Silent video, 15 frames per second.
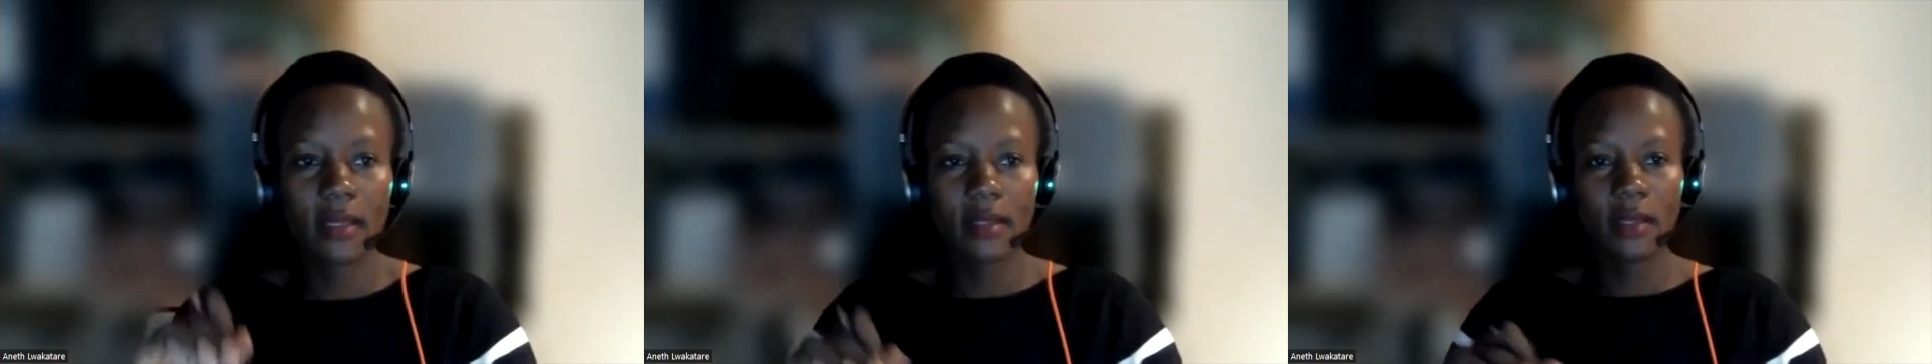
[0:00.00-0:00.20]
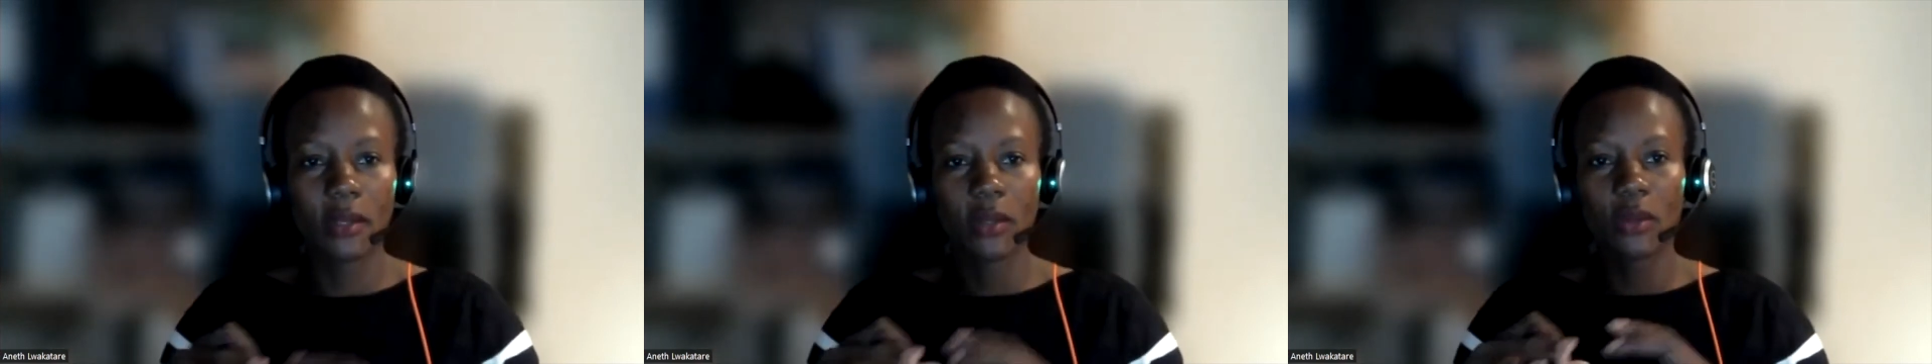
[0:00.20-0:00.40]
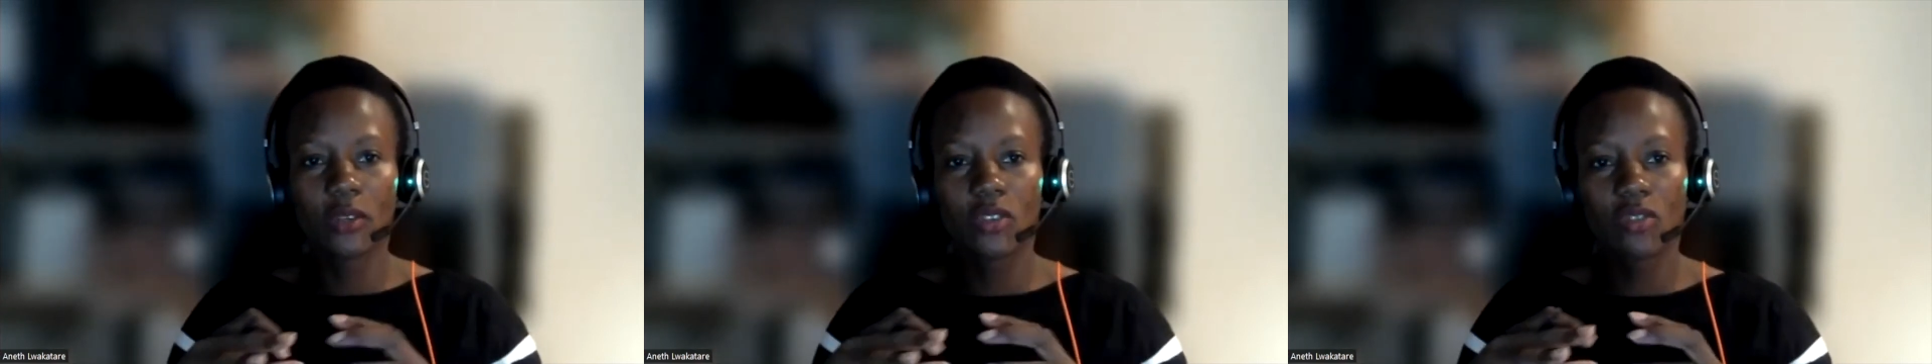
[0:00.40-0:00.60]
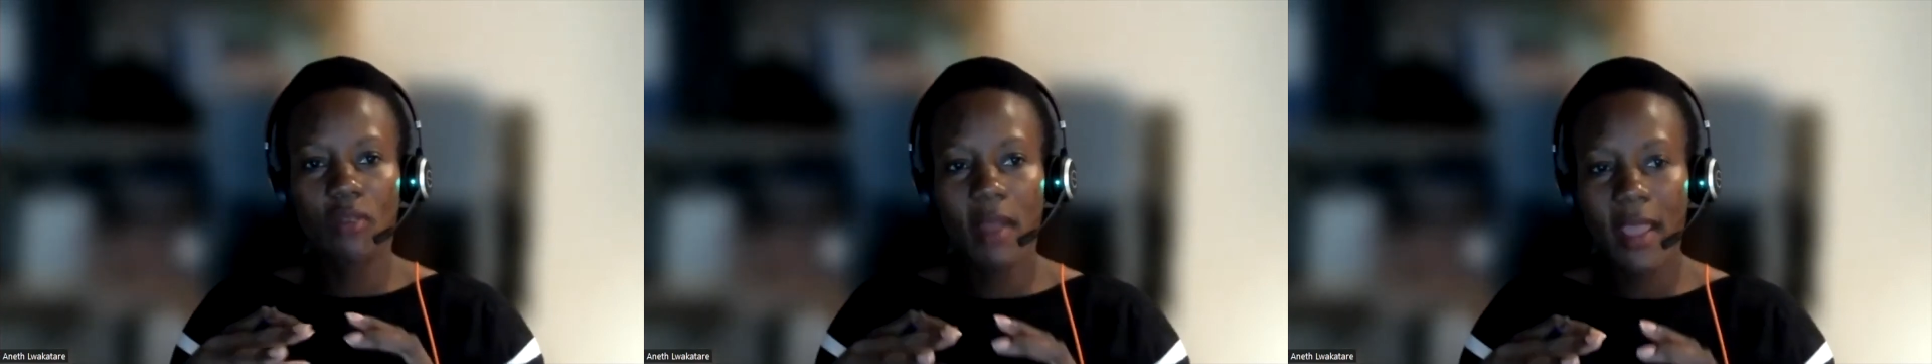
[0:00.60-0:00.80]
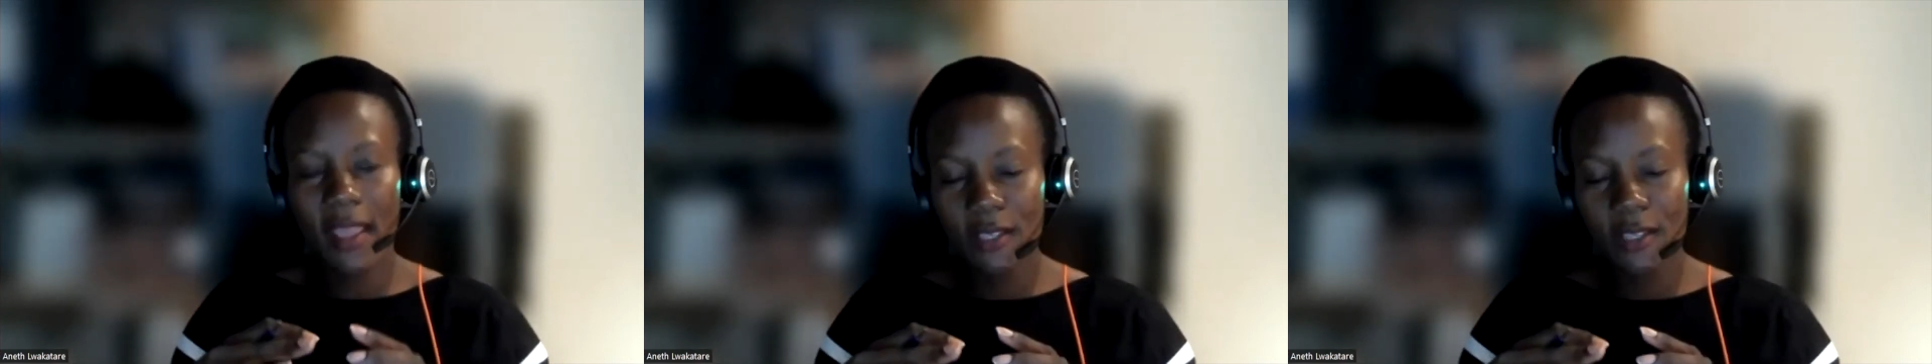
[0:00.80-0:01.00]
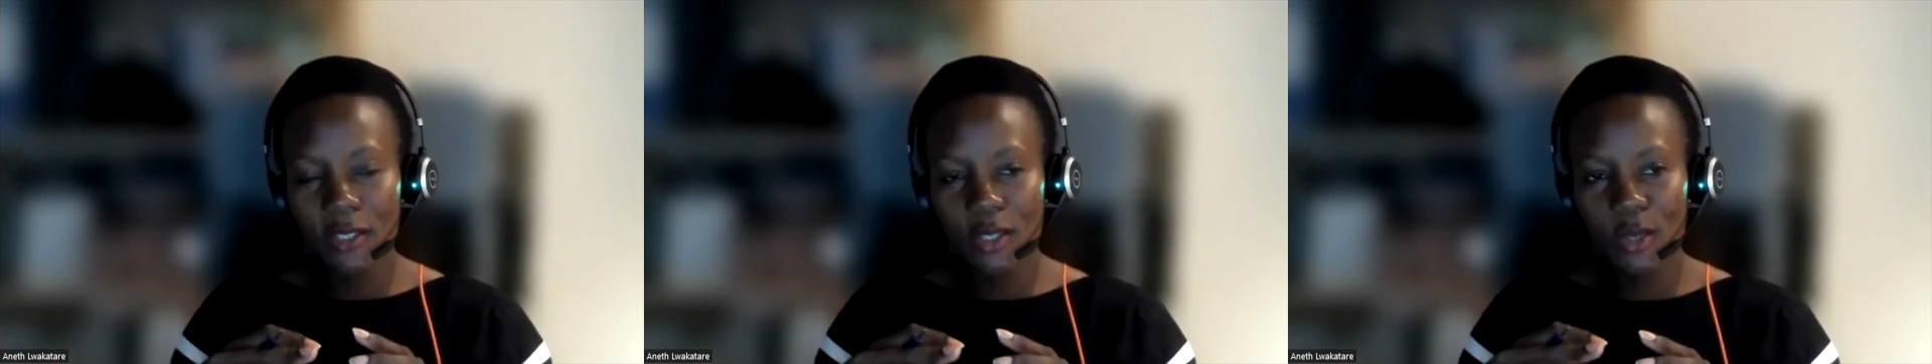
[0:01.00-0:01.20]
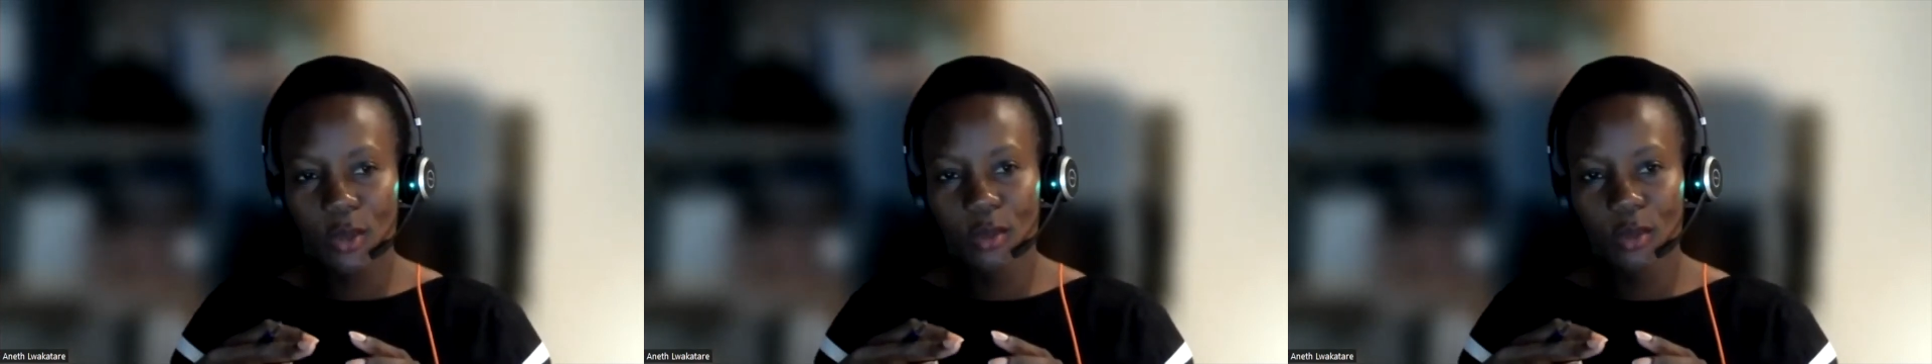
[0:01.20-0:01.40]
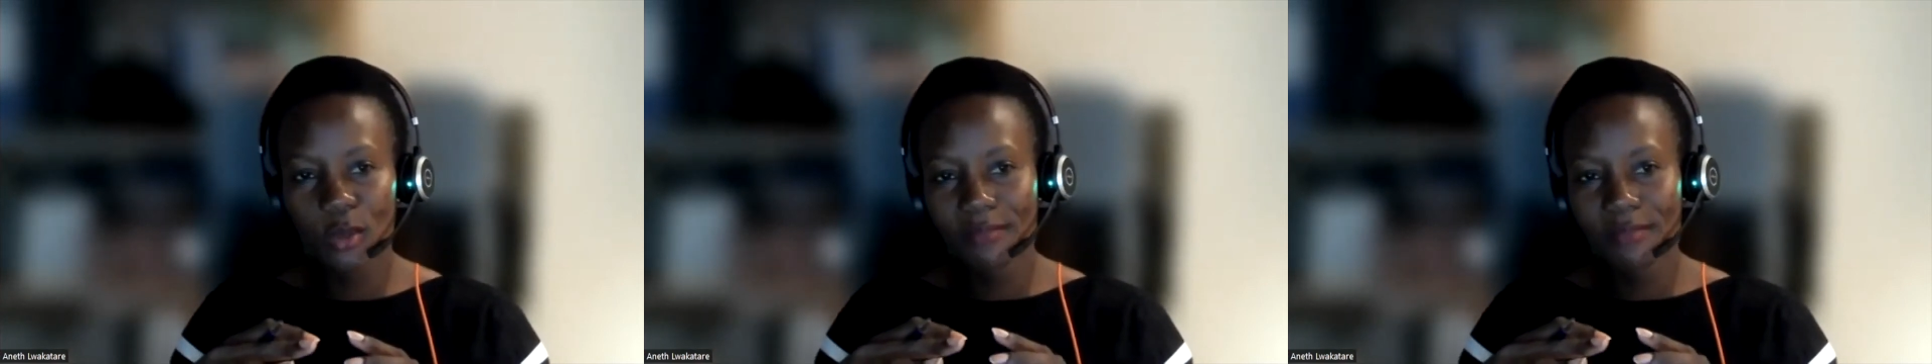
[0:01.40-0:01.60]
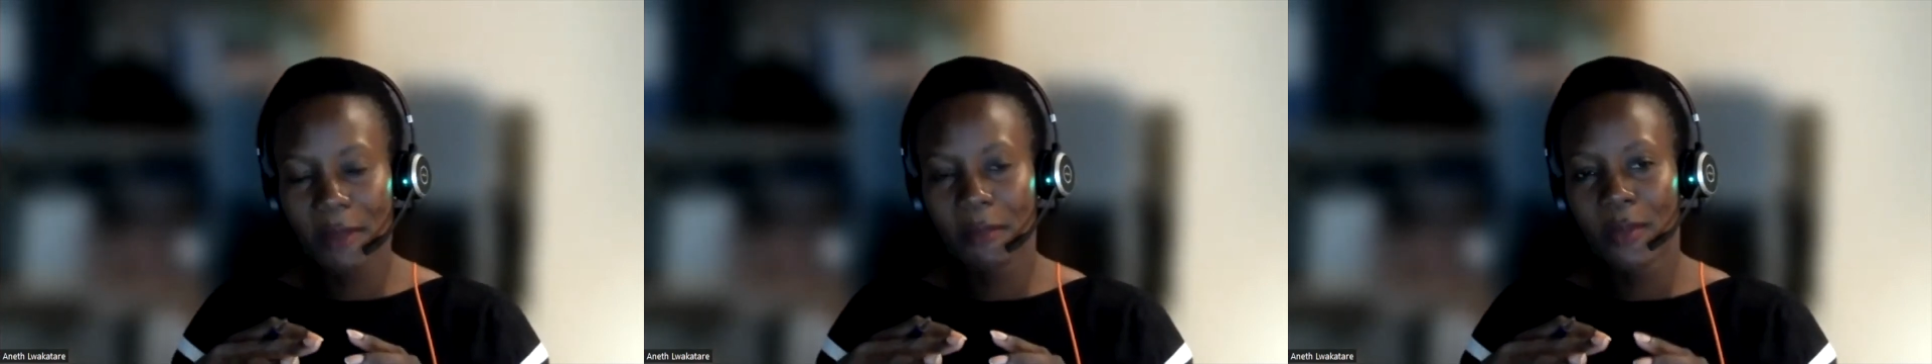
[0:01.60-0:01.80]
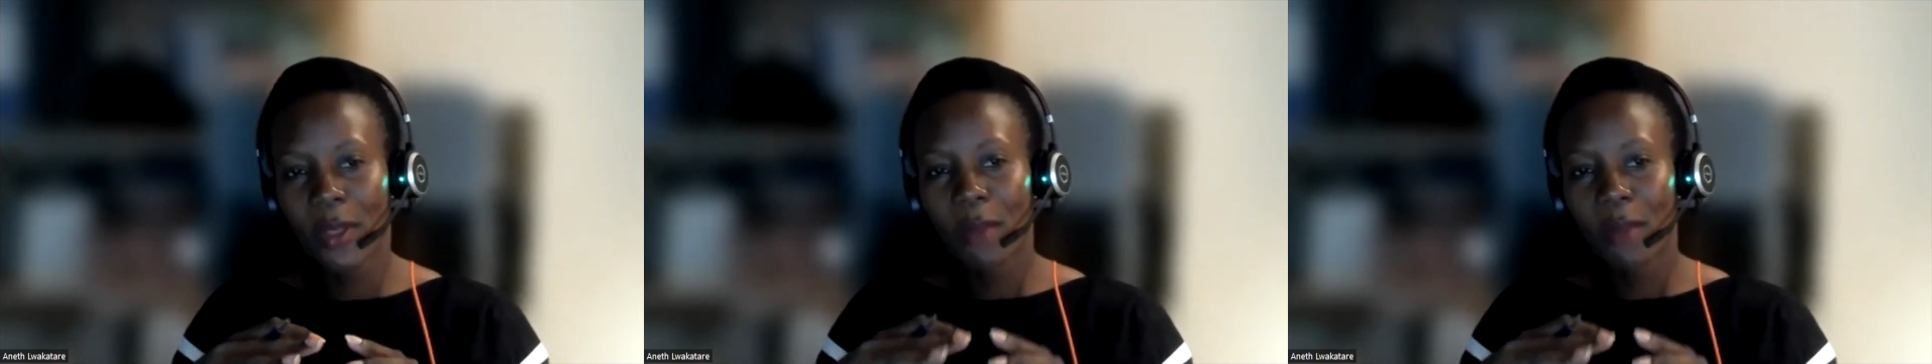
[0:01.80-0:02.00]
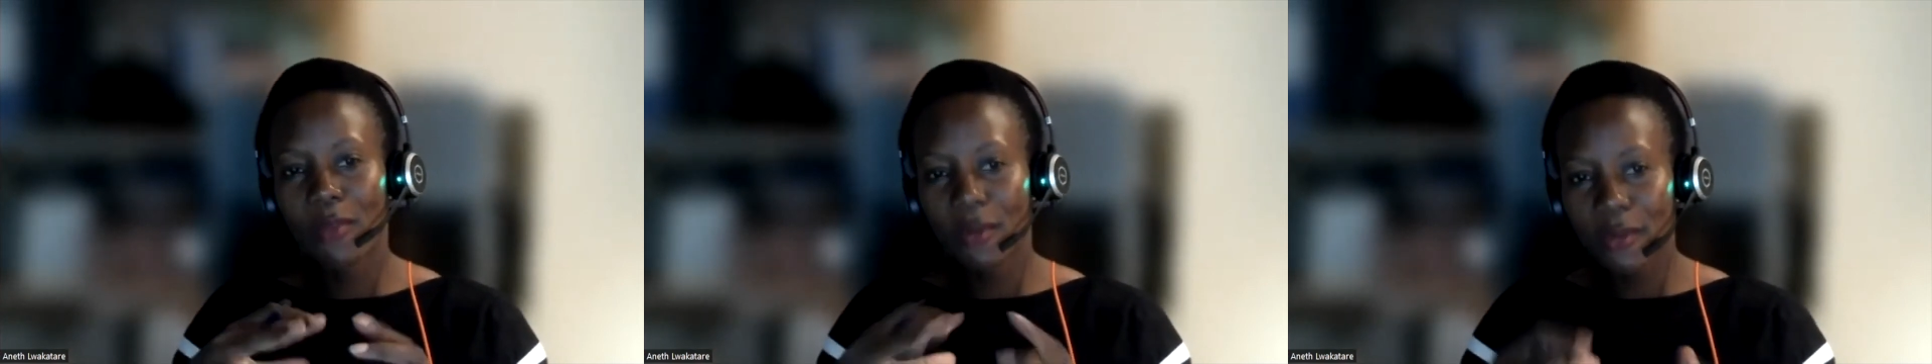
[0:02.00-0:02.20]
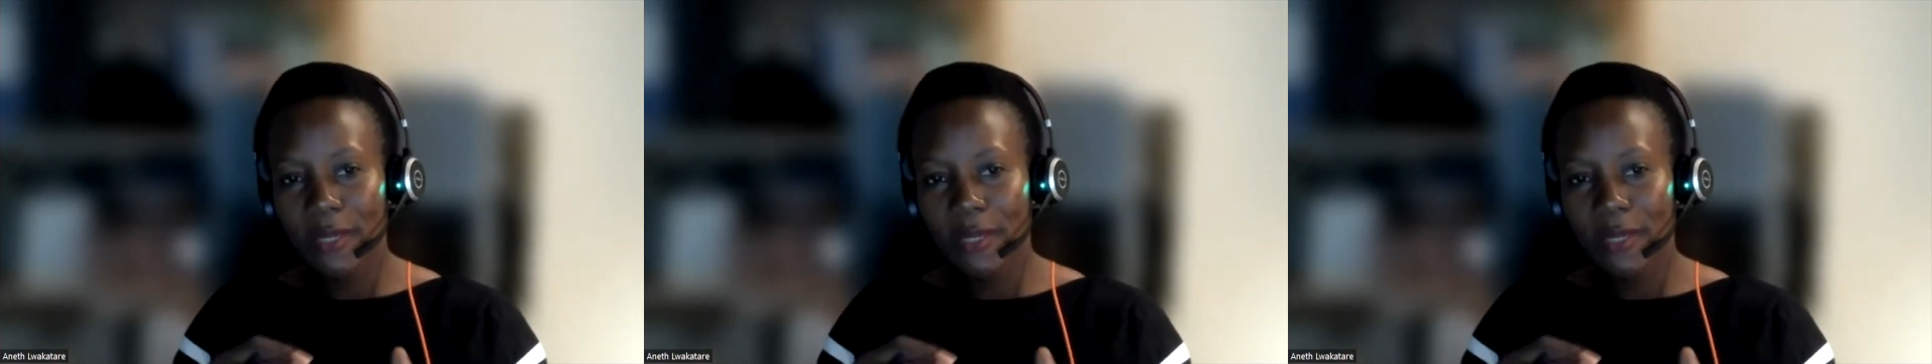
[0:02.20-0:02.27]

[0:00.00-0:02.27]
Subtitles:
you're trying to build